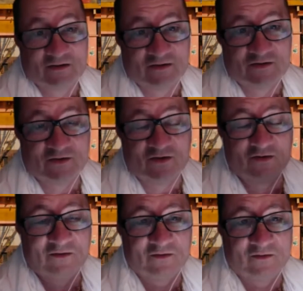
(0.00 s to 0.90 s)

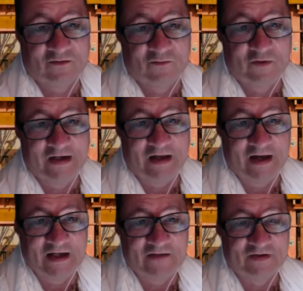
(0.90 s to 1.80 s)
So will
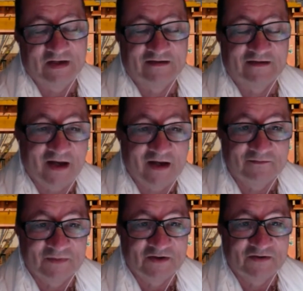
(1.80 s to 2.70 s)
I even
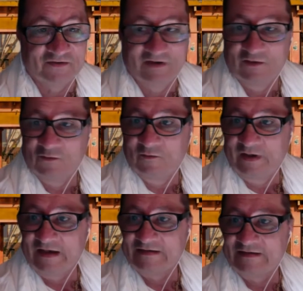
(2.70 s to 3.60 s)
attempt,
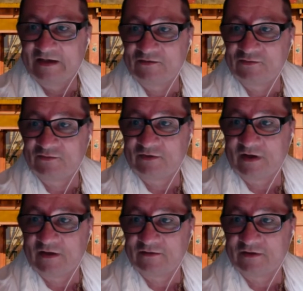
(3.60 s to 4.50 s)
when I say
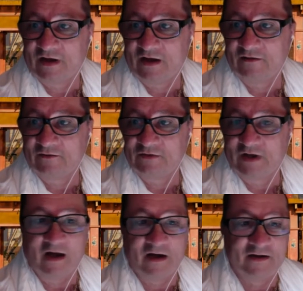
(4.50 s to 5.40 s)
Sura,
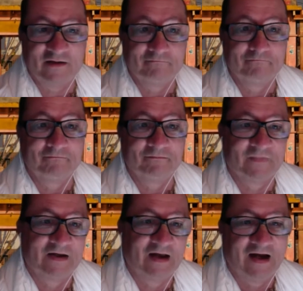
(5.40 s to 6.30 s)
Udanim,
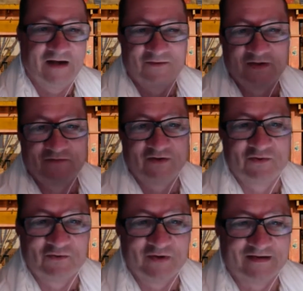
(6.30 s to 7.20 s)
I don't even
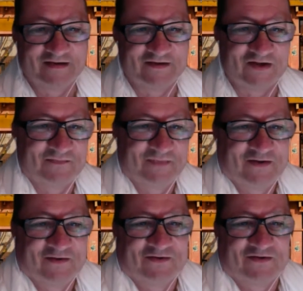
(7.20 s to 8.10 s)
do it, just
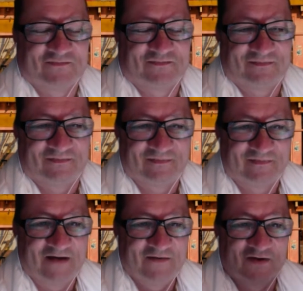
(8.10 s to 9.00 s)
because
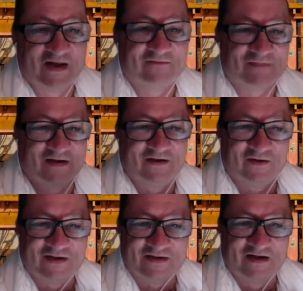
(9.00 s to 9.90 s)
I know that
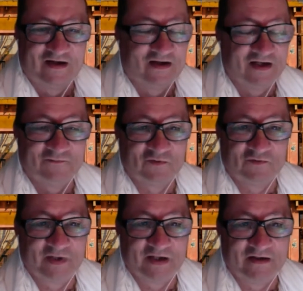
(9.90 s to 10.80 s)
it
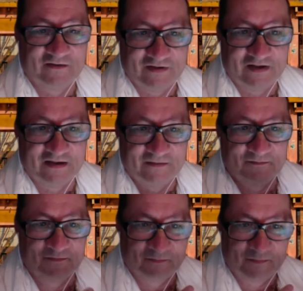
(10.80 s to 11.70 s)
would be really
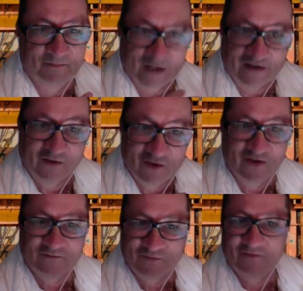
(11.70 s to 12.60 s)

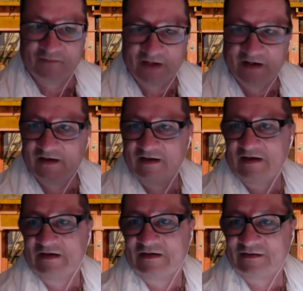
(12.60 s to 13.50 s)
paranoid for me
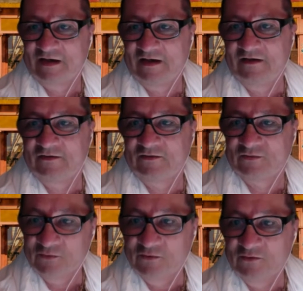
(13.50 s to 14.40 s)
saying
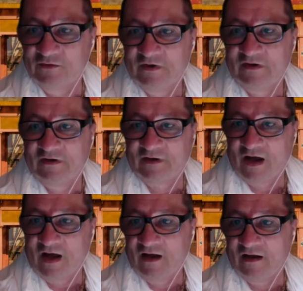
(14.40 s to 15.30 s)
su,
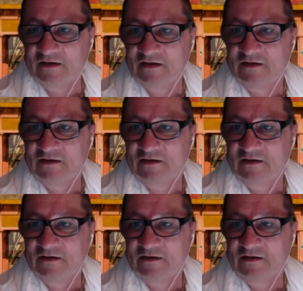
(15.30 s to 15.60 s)
ra,